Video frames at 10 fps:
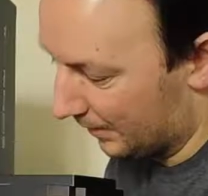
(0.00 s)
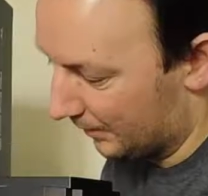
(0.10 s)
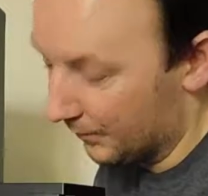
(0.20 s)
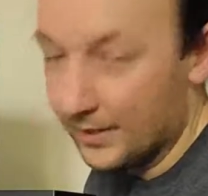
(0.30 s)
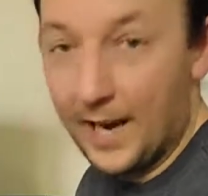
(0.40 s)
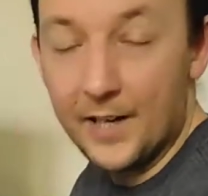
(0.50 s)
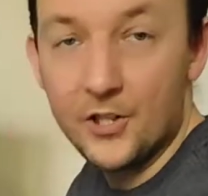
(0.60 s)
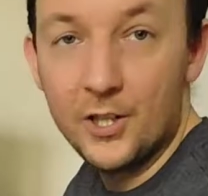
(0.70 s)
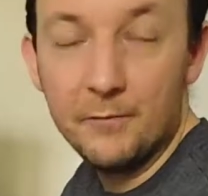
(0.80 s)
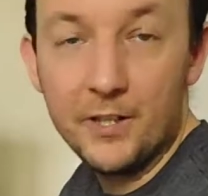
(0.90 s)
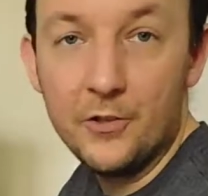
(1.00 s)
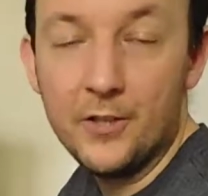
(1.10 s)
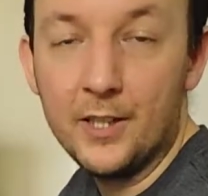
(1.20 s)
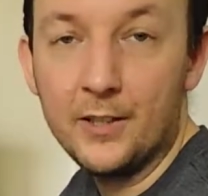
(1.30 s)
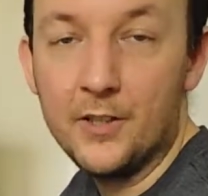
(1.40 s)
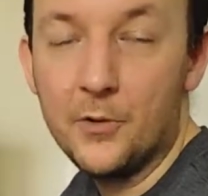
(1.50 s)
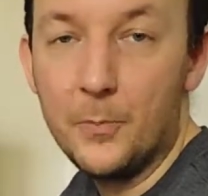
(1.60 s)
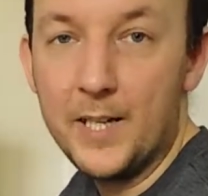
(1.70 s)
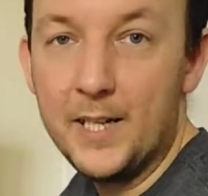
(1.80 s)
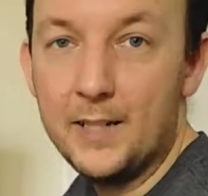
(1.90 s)
So it's actually reducing the
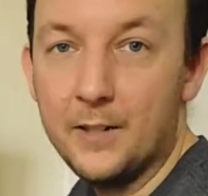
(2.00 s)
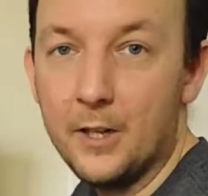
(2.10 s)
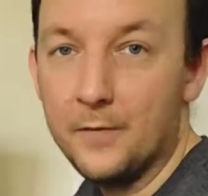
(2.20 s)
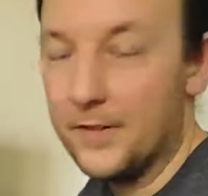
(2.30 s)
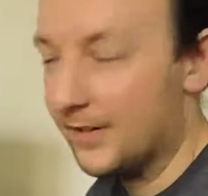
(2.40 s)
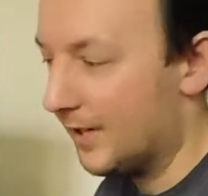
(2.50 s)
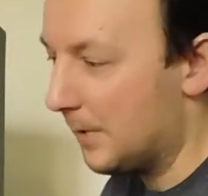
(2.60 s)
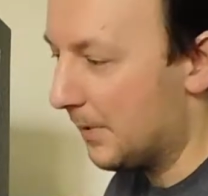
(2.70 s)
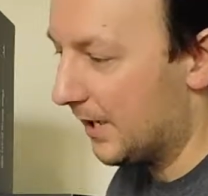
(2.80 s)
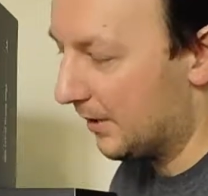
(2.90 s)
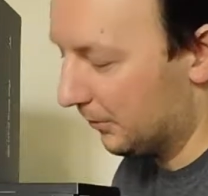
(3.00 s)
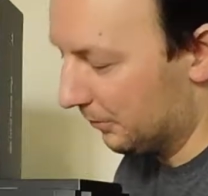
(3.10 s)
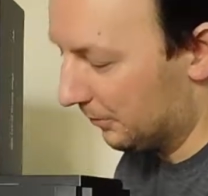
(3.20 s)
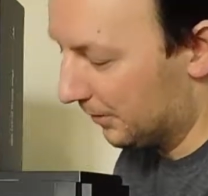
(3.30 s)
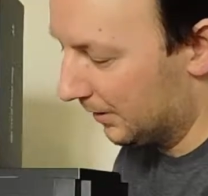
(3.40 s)
speed of the CPU